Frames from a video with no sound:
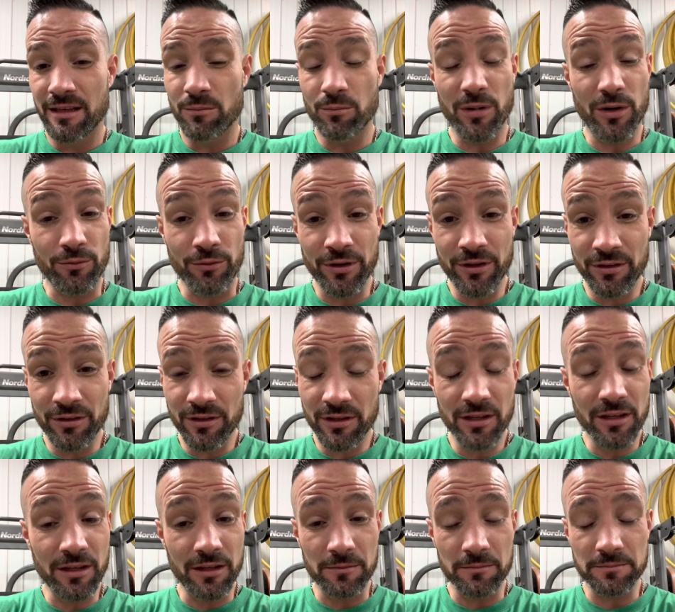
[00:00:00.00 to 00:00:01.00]
But
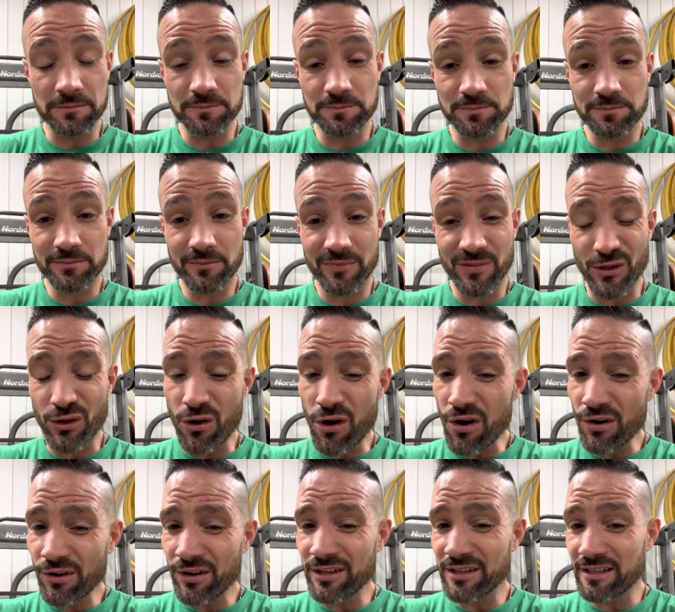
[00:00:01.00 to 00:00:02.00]
really, the
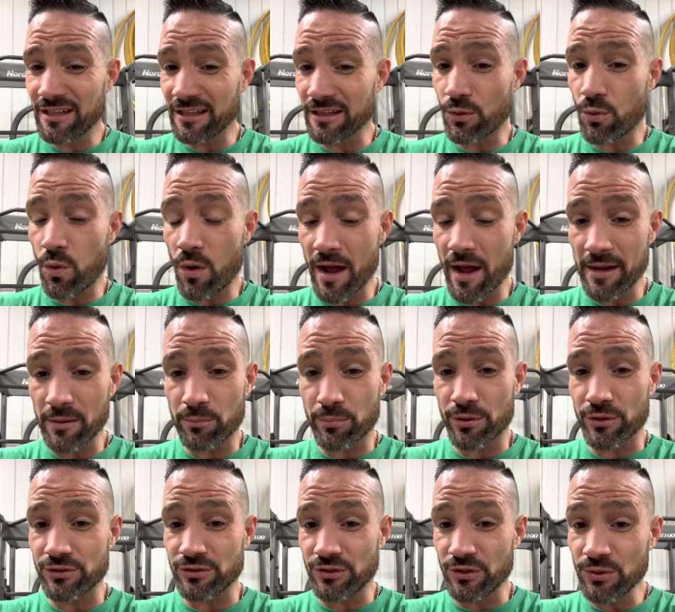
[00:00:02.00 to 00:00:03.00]
garden didn't quite
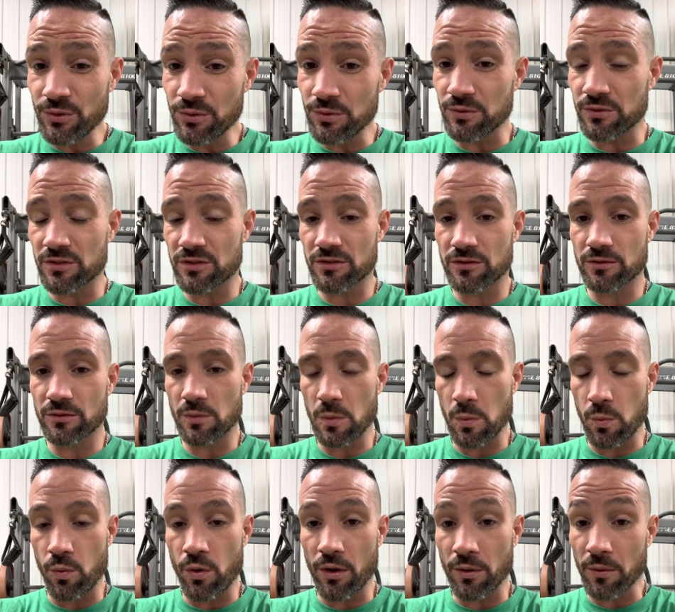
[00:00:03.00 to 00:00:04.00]
produce
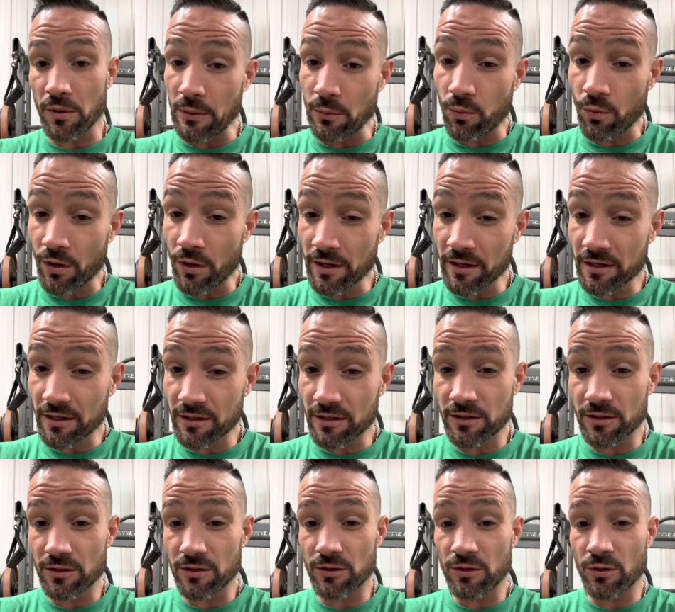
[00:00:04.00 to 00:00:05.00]
what we
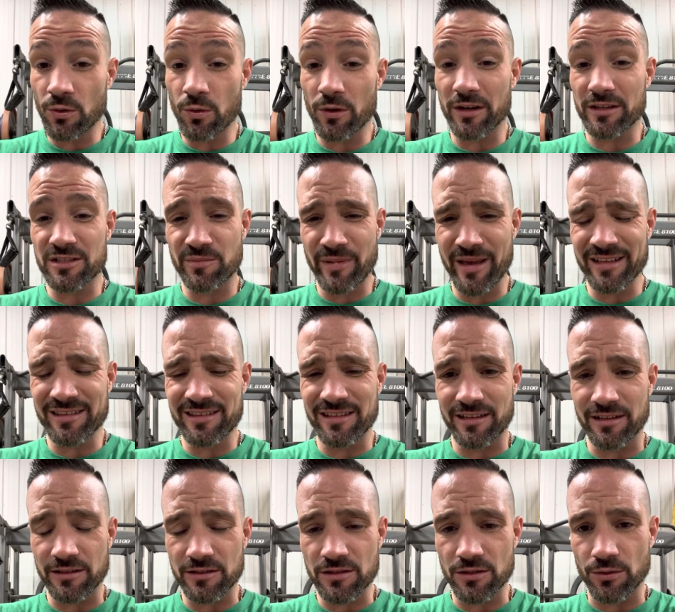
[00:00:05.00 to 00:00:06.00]
wanted nor expected
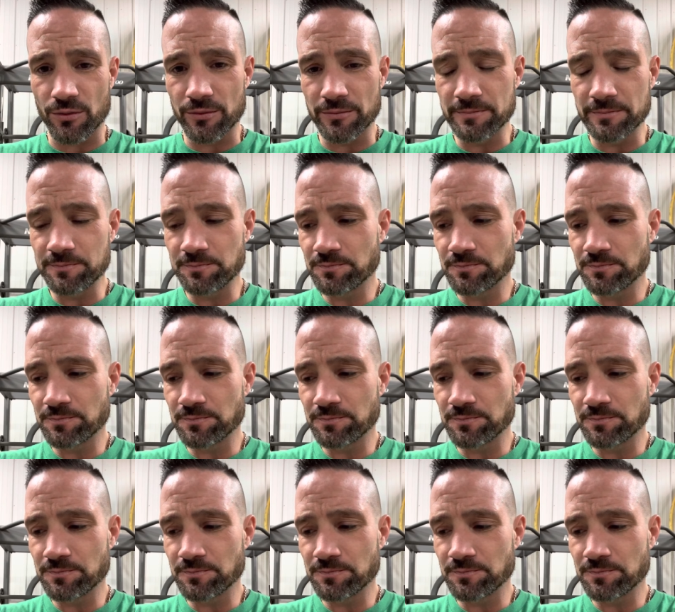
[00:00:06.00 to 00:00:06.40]
it to.